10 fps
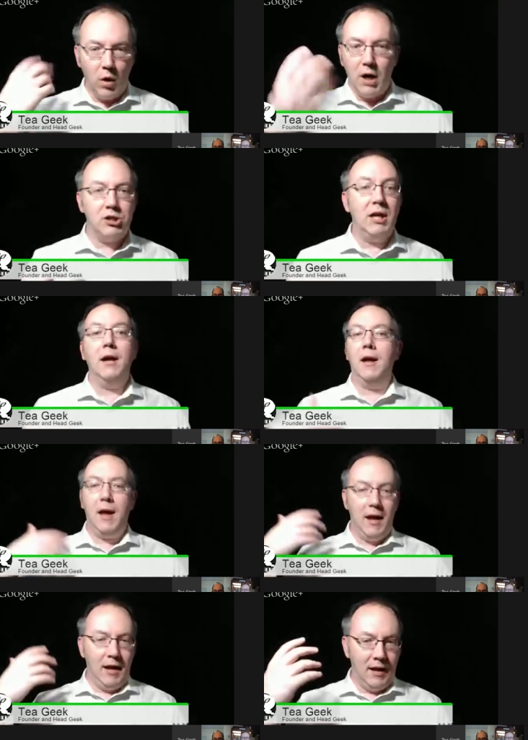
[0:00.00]
washing,
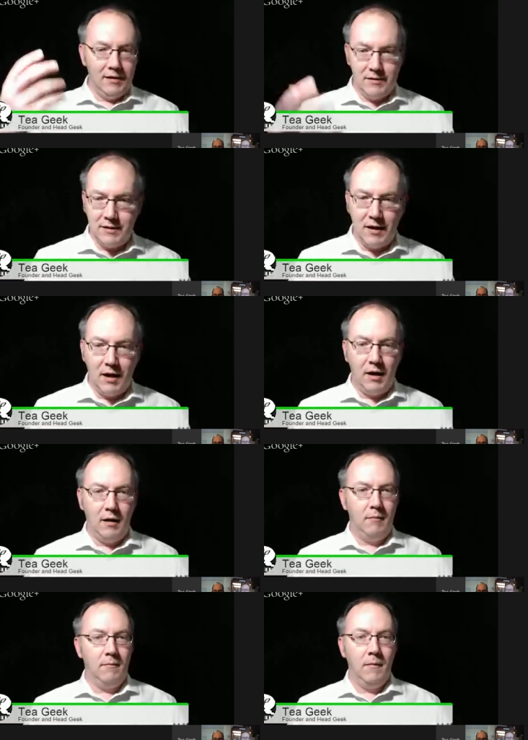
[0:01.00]
and
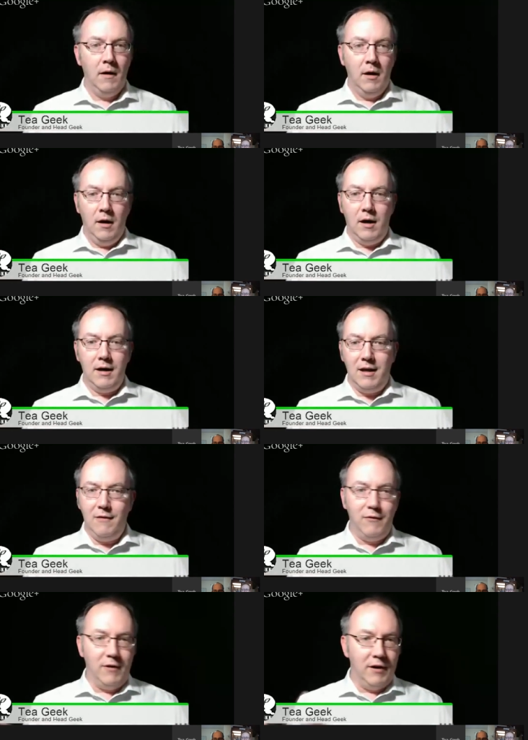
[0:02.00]

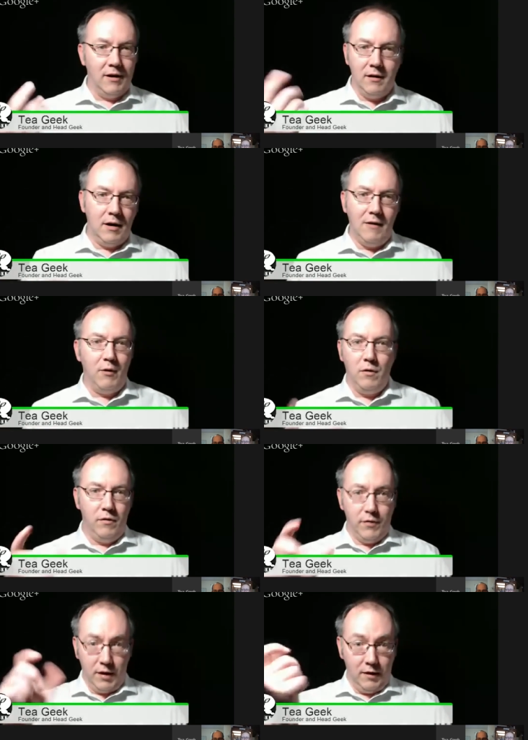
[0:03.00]

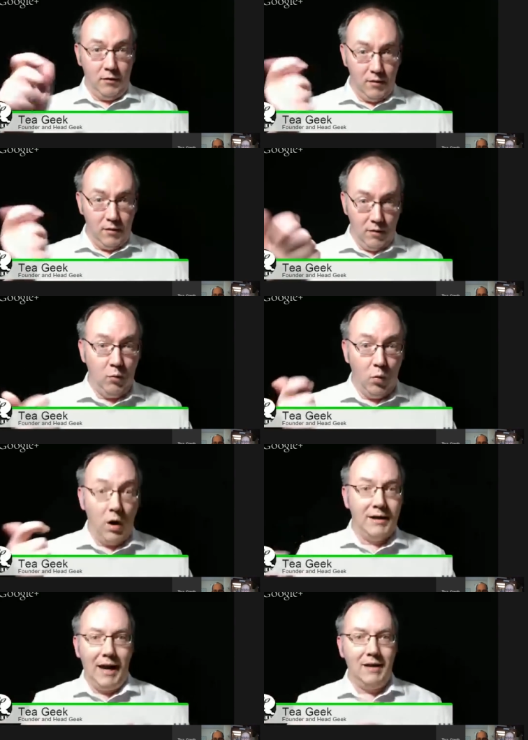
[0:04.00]
even the
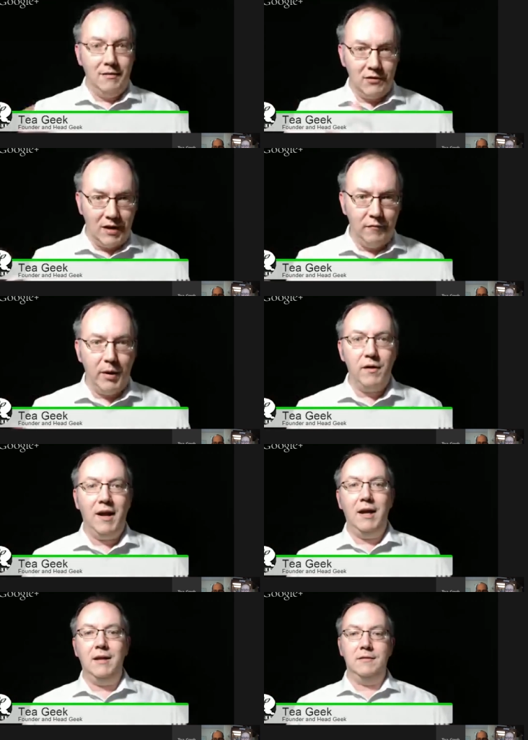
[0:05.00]
one hand instead of
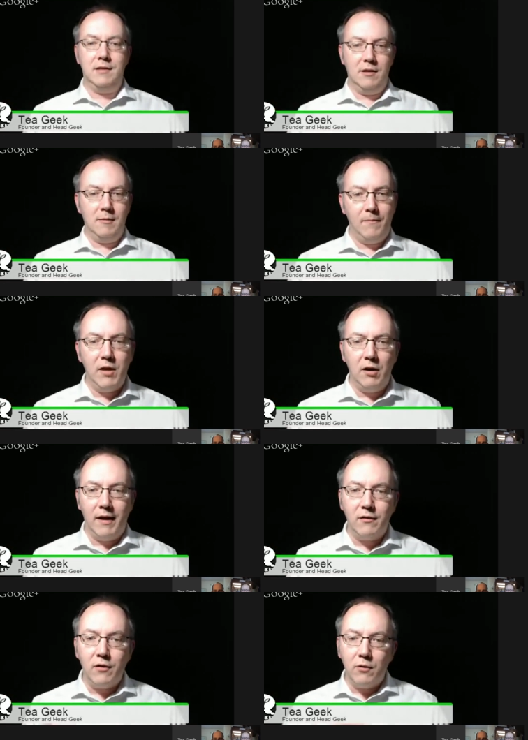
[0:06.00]
both hands, and
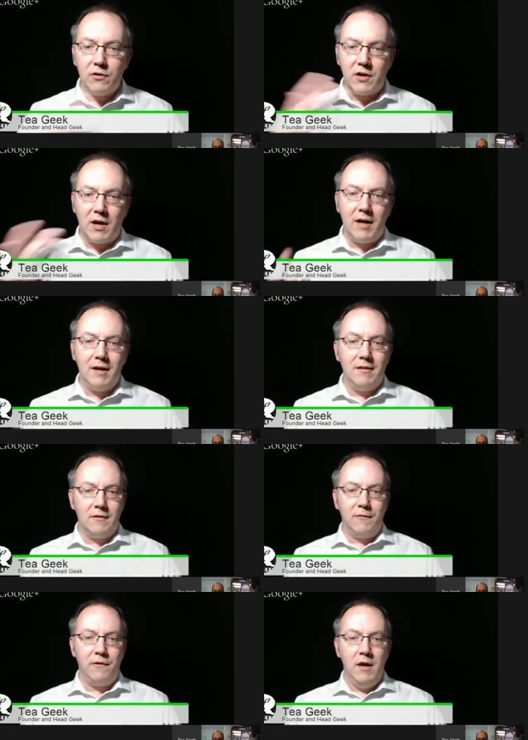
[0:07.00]
you know, like those kinds
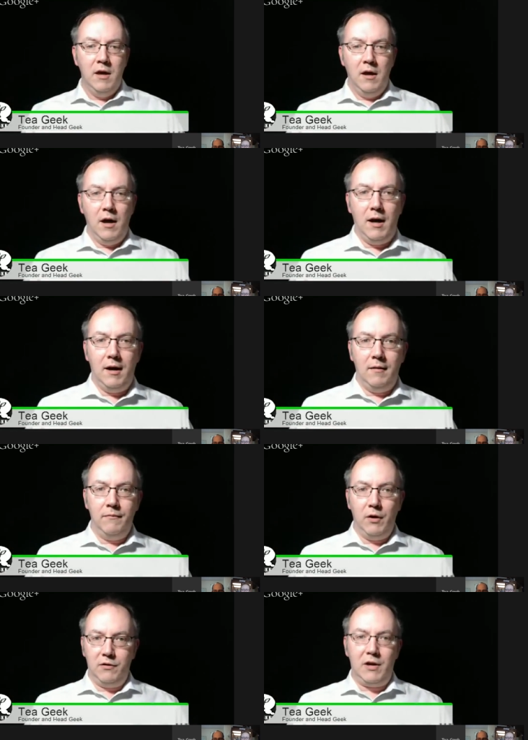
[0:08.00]
of
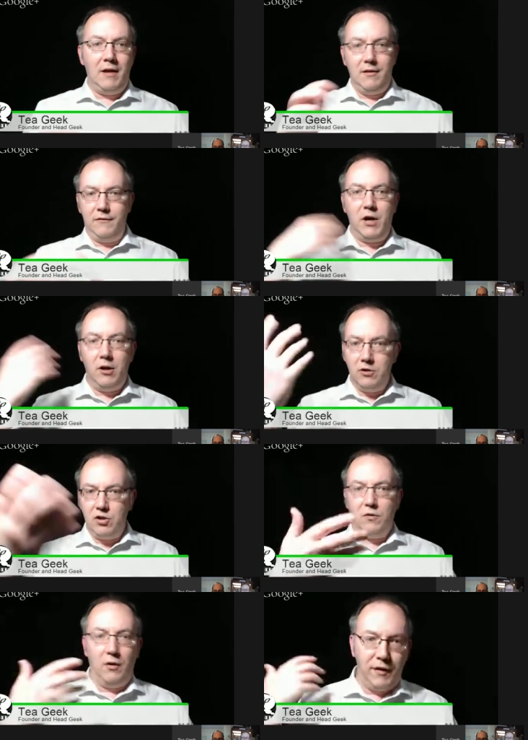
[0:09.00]

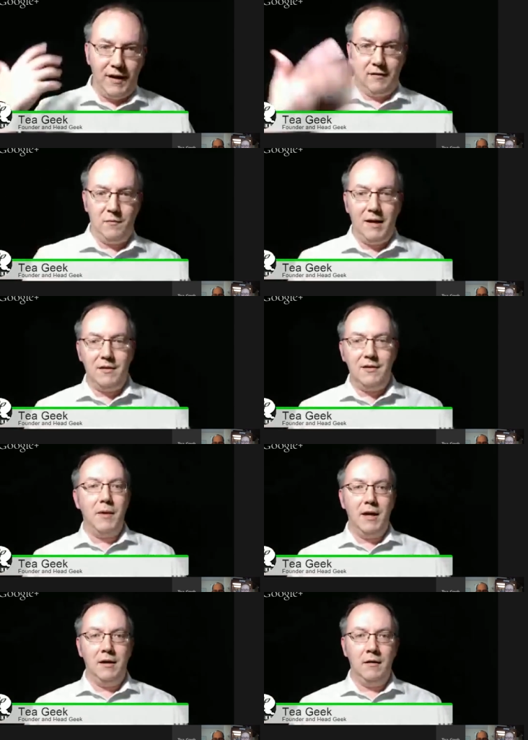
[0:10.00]
cultural things may
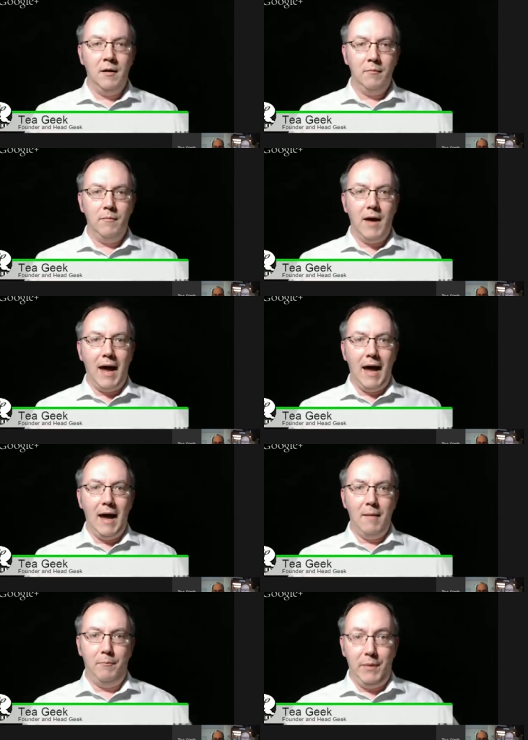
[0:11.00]
seep in
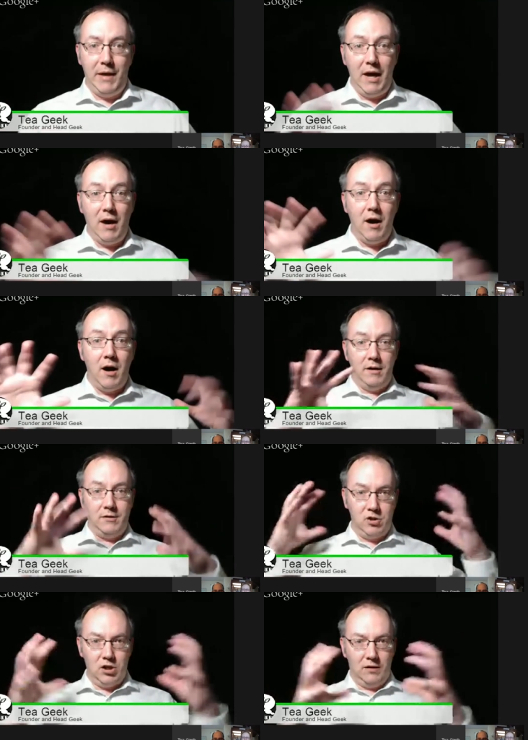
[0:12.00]
beyond
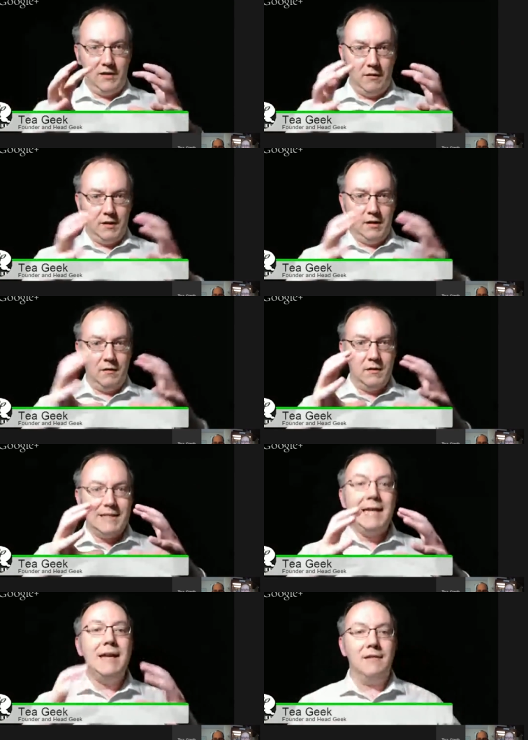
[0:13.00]
just the
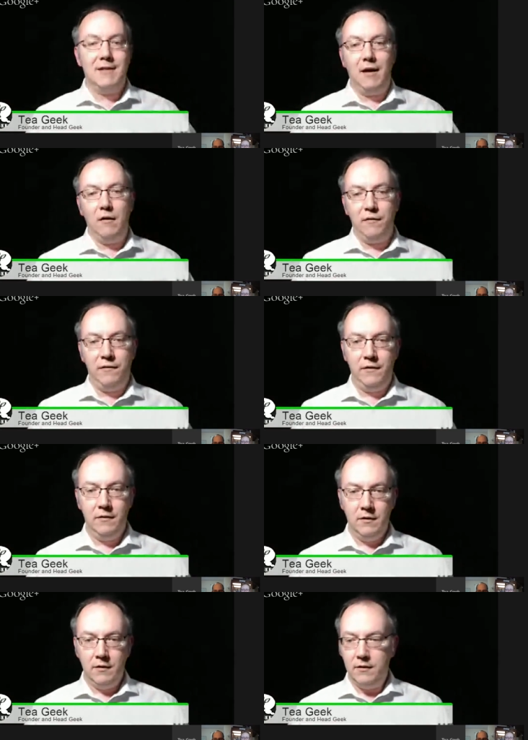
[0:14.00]
tea
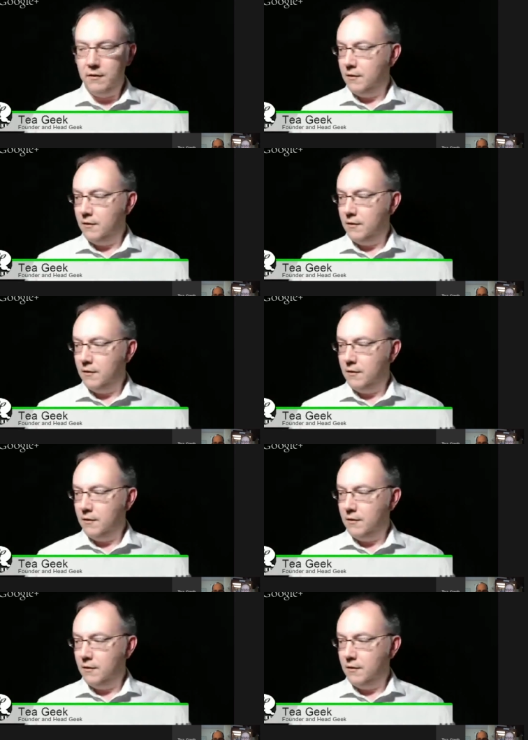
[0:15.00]
itself.